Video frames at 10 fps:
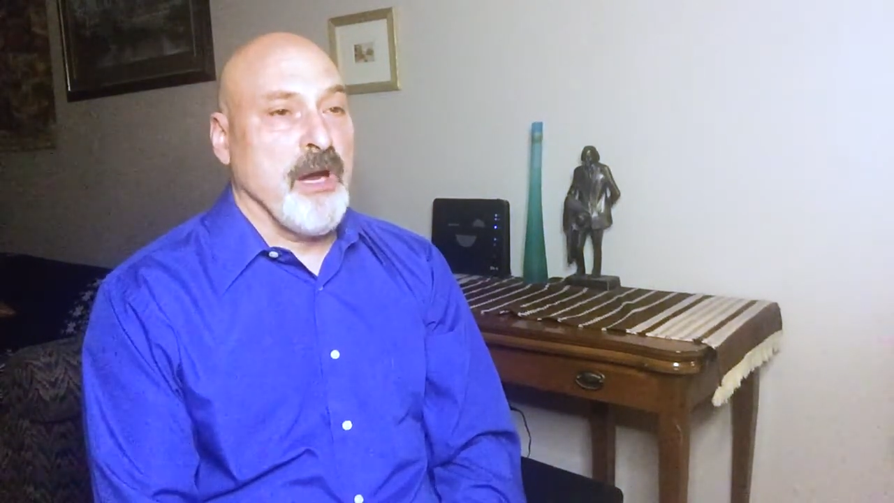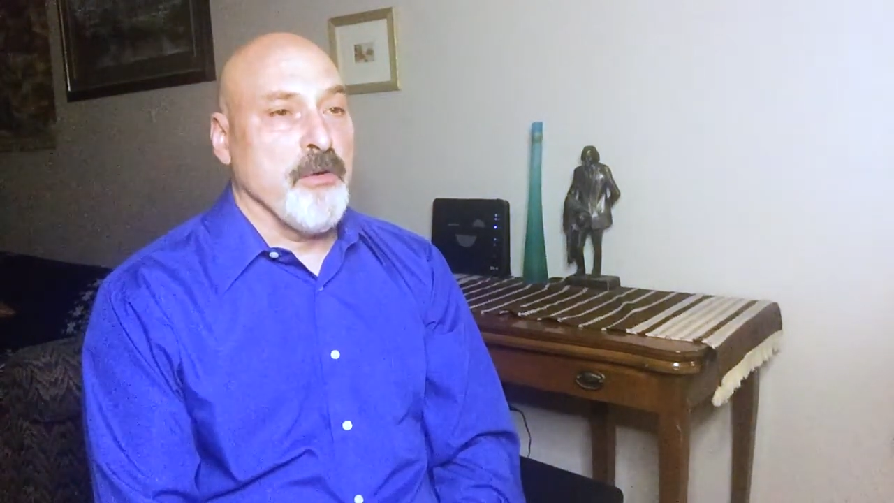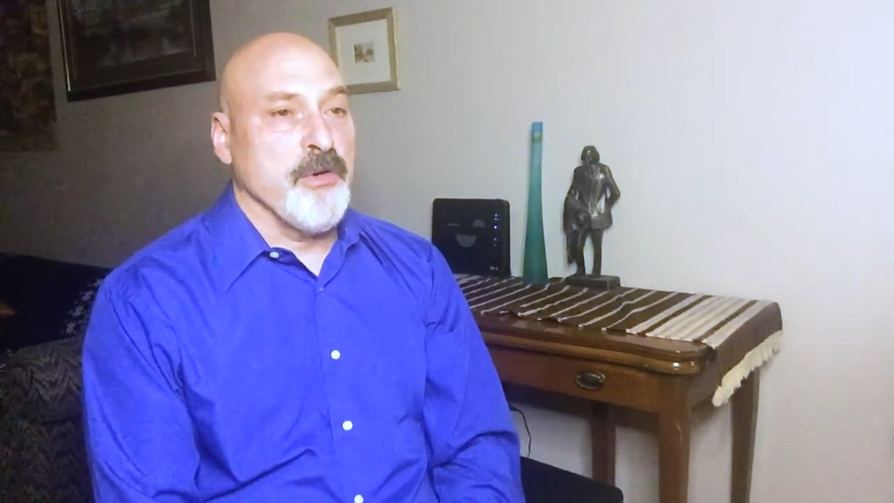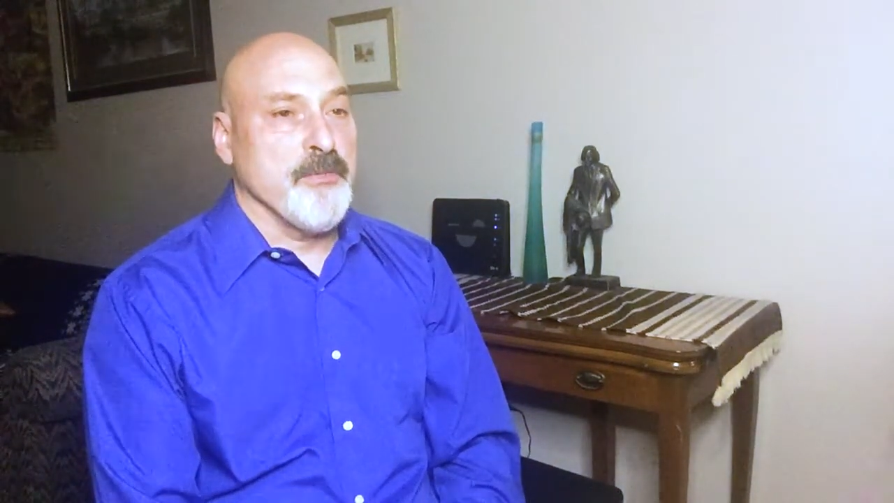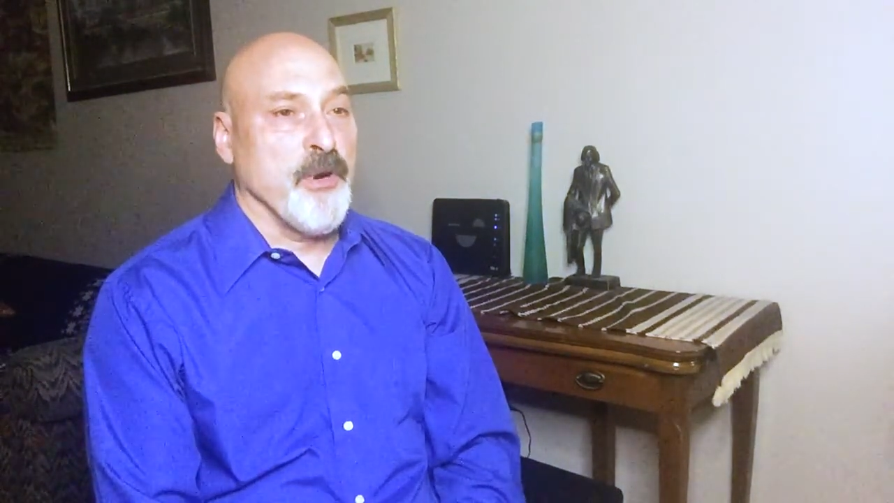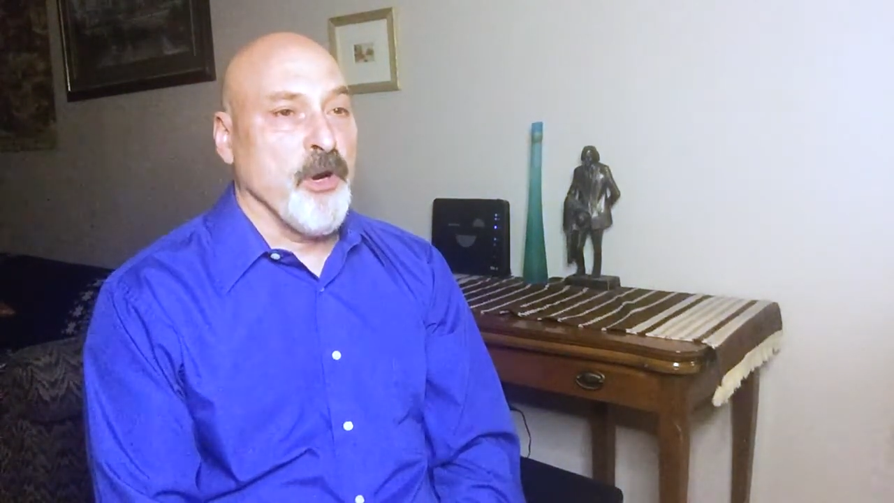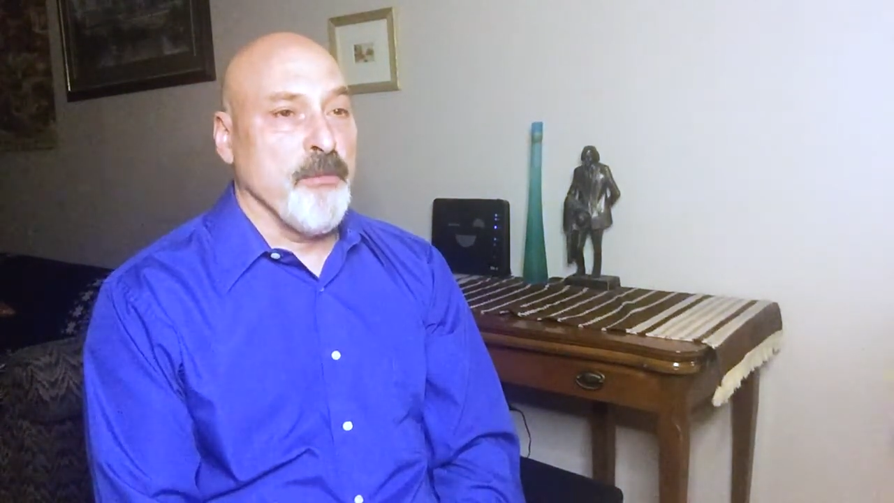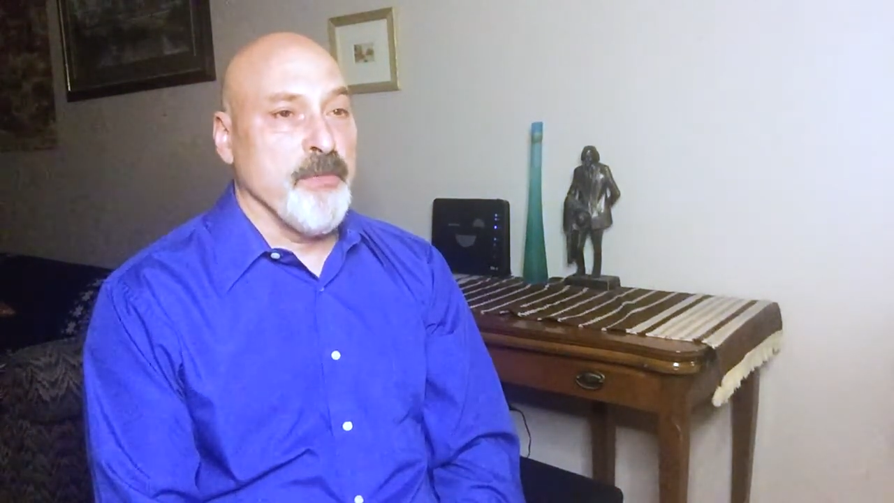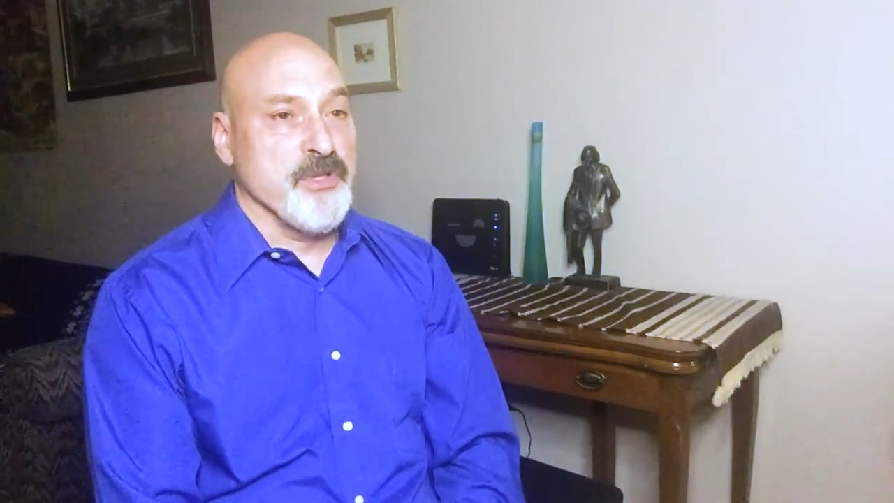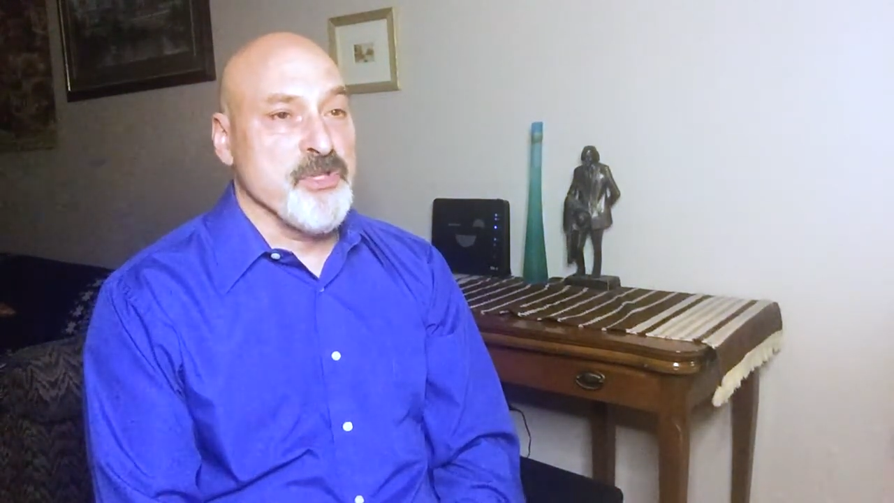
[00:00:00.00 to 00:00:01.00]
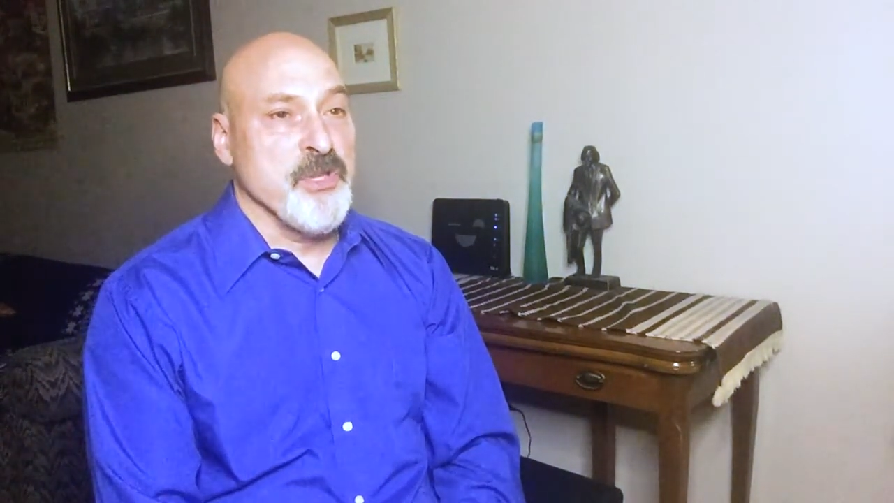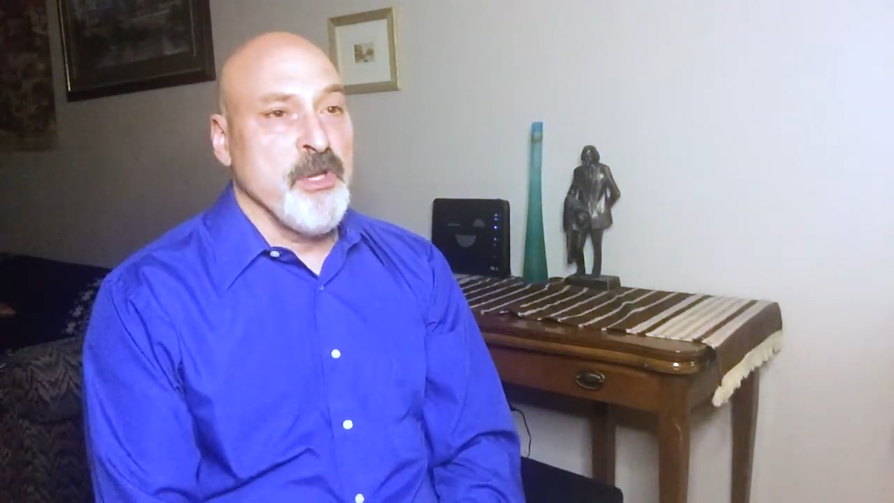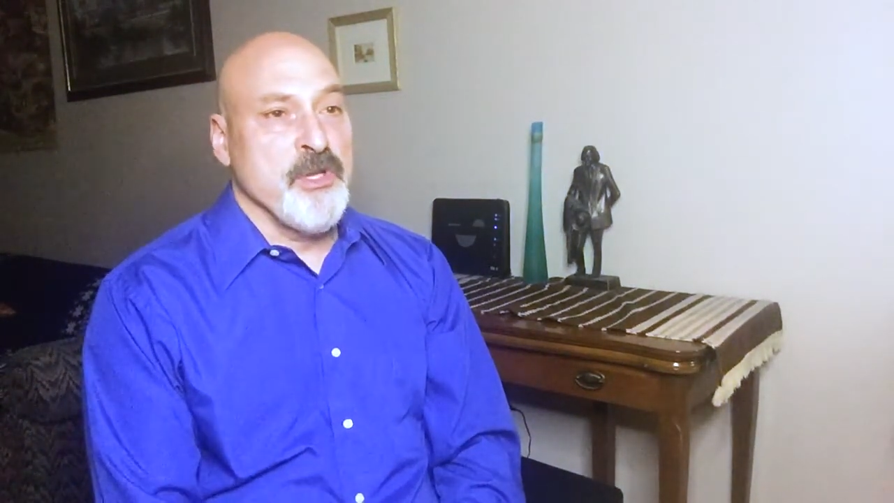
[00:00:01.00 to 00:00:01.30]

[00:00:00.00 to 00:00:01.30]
our departments.